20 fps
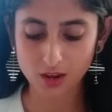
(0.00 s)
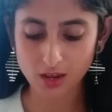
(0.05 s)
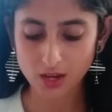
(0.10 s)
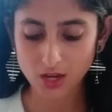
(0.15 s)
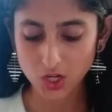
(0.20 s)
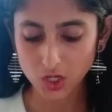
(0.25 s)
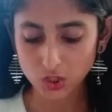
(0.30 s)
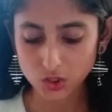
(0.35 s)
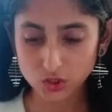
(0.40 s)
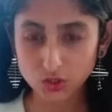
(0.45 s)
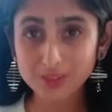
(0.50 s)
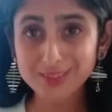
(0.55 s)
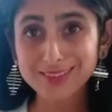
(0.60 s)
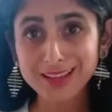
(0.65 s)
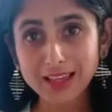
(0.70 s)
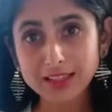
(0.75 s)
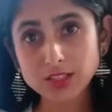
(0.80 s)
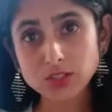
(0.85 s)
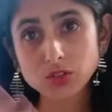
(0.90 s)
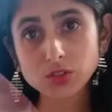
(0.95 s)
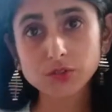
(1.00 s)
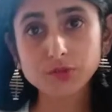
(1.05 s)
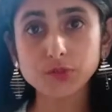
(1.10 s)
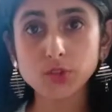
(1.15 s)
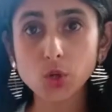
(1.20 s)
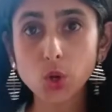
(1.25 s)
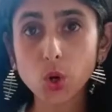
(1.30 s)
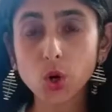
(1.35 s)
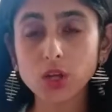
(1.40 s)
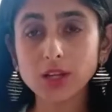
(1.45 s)
So rest of the
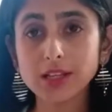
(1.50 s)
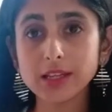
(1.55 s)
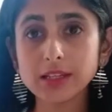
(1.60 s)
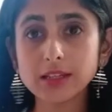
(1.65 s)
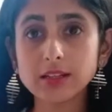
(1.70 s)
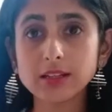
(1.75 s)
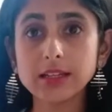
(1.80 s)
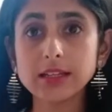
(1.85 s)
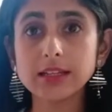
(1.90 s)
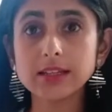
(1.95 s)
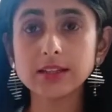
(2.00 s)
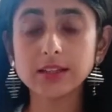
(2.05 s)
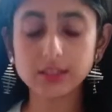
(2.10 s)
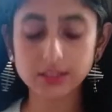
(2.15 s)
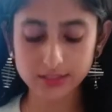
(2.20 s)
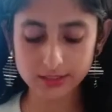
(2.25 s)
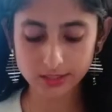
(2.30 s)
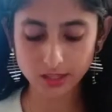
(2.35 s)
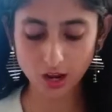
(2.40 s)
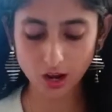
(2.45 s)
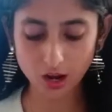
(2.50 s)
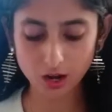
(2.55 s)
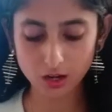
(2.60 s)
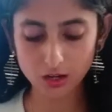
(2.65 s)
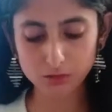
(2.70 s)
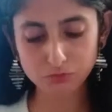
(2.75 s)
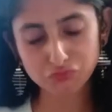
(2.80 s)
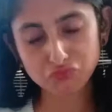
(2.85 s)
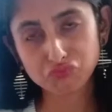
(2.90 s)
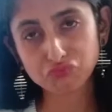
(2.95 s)
all ingredients
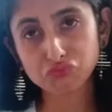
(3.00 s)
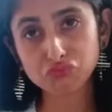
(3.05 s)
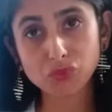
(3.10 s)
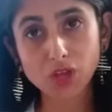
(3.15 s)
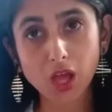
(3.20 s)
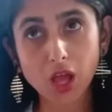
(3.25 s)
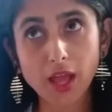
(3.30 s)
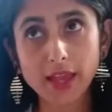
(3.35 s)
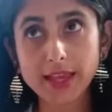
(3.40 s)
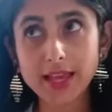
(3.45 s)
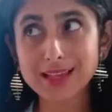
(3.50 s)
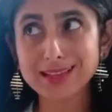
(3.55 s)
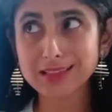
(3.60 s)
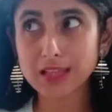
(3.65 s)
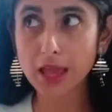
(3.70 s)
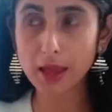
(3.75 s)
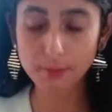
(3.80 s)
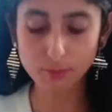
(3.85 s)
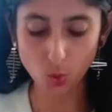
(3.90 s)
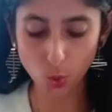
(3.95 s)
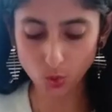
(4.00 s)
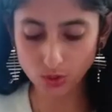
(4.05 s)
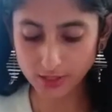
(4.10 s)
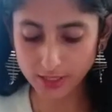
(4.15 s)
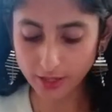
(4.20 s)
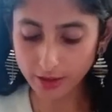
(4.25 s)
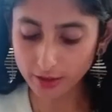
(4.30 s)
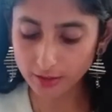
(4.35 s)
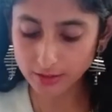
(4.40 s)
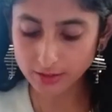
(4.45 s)
are, I guess,
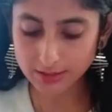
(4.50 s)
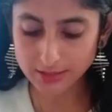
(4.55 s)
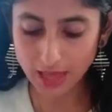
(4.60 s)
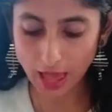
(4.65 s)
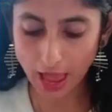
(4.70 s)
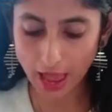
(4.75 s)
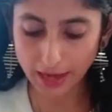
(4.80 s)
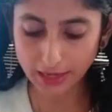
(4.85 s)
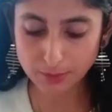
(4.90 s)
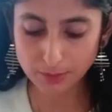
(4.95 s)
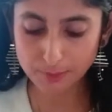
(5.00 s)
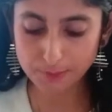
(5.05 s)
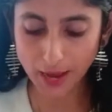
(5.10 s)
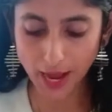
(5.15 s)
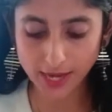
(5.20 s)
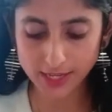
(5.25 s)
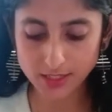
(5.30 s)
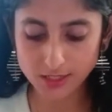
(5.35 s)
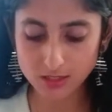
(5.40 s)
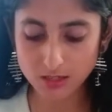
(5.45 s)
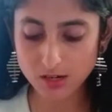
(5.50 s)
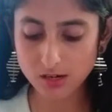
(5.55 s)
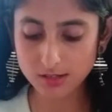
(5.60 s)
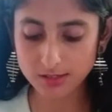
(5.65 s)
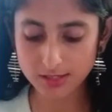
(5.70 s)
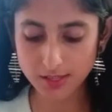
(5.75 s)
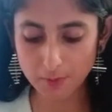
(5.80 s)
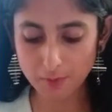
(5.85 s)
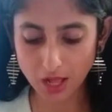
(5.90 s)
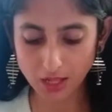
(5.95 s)
emollients and binders,
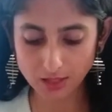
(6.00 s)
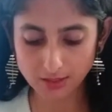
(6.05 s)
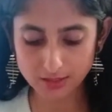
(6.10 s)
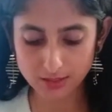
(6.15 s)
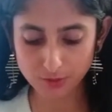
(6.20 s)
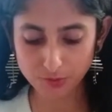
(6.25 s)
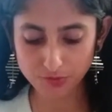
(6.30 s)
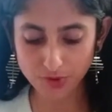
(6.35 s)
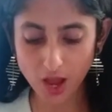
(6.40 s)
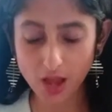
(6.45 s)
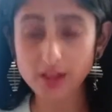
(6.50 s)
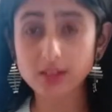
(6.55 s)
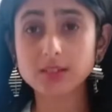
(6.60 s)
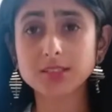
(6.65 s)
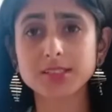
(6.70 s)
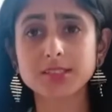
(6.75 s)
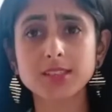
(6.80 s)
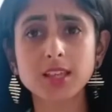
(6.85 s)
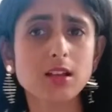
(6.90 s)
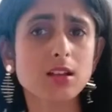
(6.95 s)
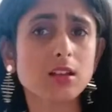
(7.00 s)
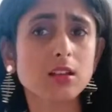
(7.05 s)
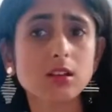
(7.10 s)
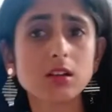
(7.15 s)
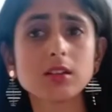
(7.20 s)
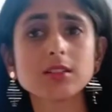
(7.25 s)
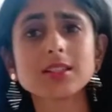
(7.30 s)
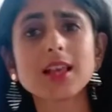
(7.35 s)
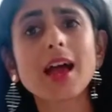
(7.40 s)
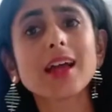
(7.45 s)
emulsifiers,
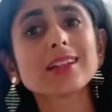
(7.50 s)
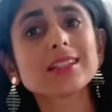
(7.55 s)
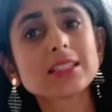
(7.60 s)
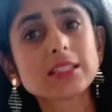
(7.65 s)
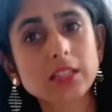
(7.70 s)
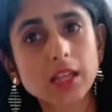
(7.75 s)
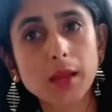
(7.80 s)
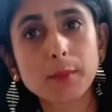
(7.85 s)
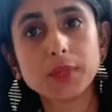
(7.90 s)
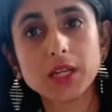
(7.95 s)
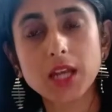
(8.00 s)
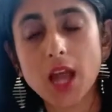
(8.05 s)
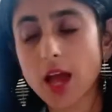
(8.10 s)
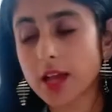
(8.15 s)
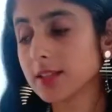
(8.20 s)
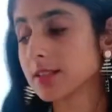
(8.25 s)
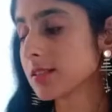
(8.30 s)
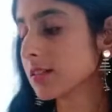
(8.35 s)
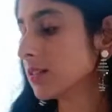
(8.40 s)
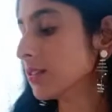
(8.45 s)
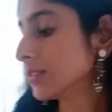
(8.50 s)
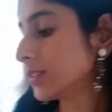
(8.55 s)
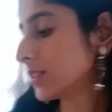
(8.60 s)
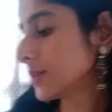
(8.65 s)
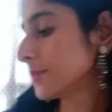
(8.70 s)
thickeners and stabilizers.